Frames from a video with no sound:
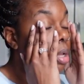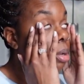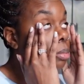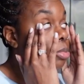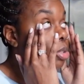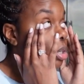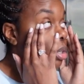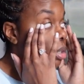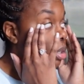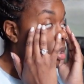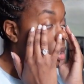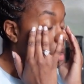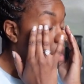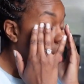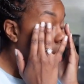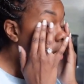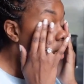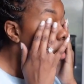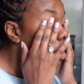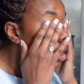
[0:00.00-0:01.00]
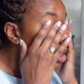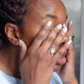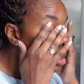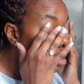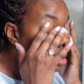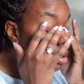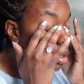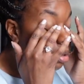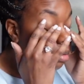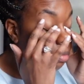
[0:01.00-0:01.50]
I'm trying to think. I need to
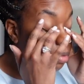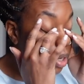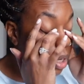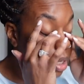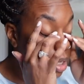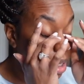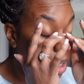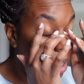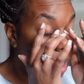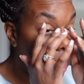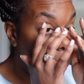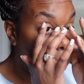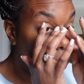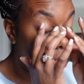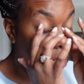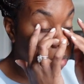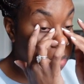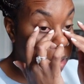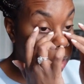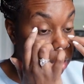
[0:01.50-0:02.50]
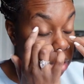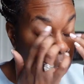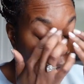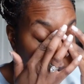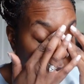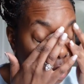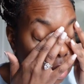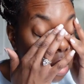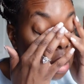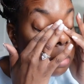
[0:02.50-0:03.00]
still get ready. I gotta do my
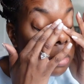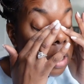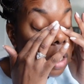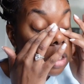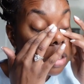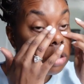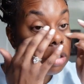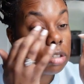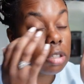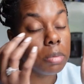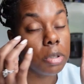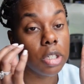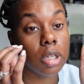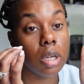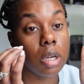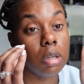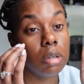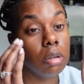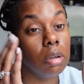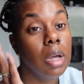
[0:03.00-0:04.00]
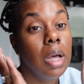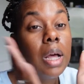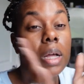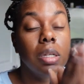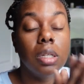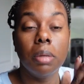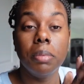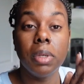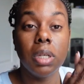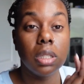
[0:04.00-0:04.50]
toes. Oh my gosh, there's so much I gotta do.
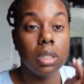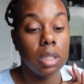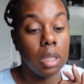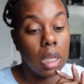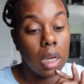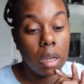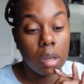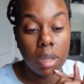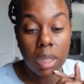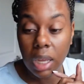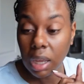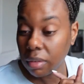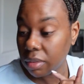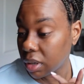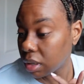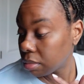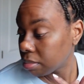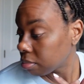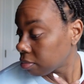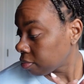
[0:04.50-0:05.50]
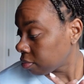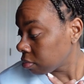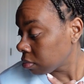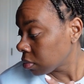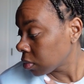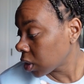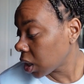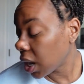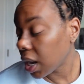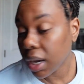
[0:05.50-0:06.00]
Let me get, and I only haven't,
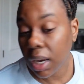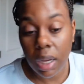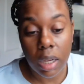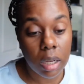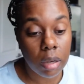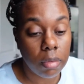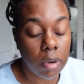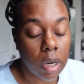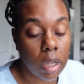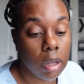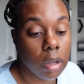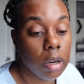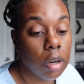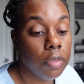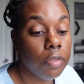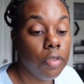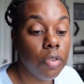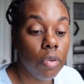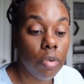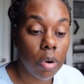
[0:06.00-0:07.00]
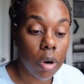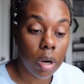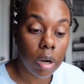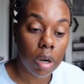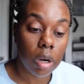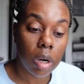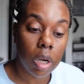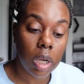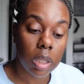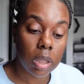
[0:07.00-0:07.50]
I gotta get ready at 4.
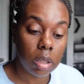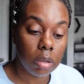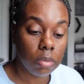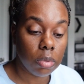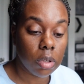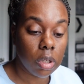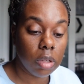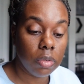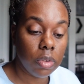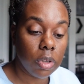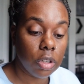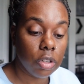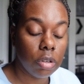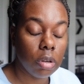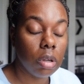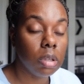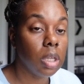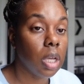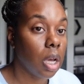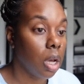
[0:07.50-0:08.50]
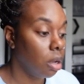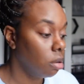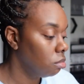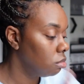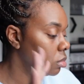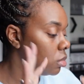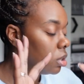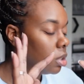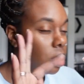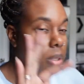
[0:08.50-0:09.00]
I think we're leaving, yeah.
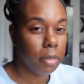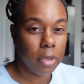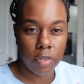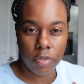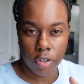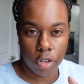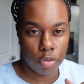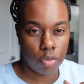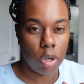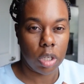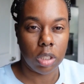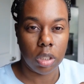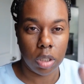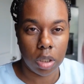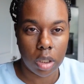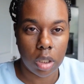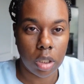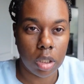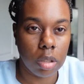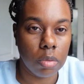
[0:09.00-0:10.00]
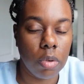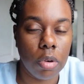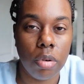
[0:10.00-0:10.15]
Let me finish washing these dishes real